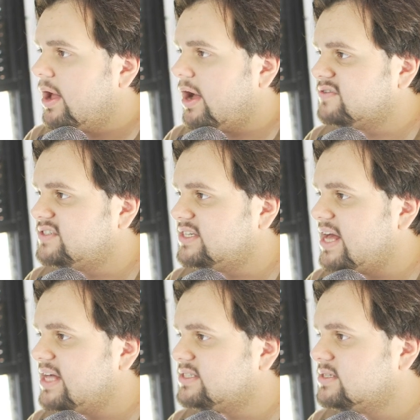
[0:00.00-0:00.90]
After
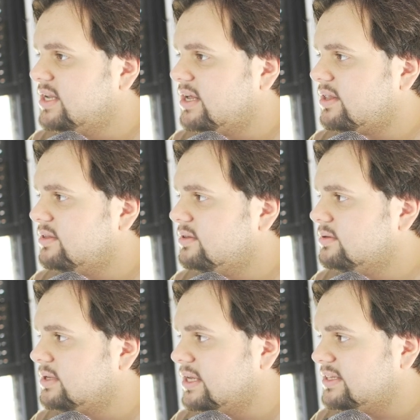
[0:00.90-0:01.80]
that, click,
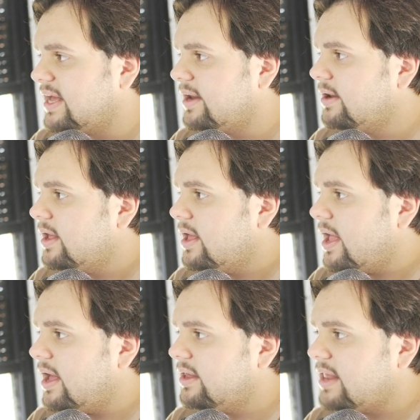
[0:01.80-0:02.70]
click then
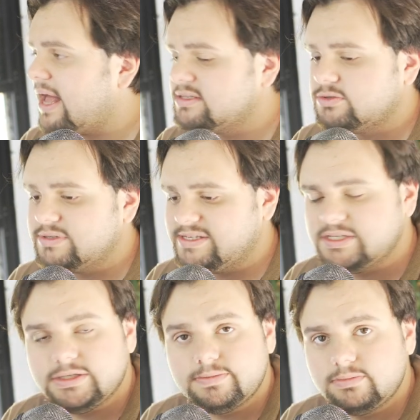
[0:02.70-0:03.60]
and add to
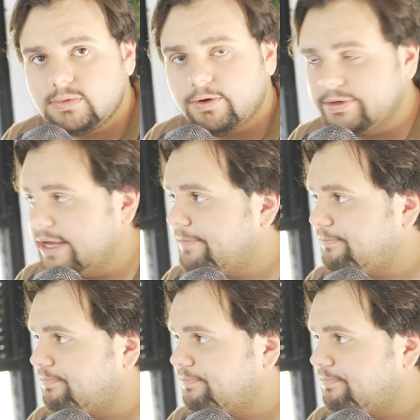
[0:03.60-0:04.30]
Steam, okay?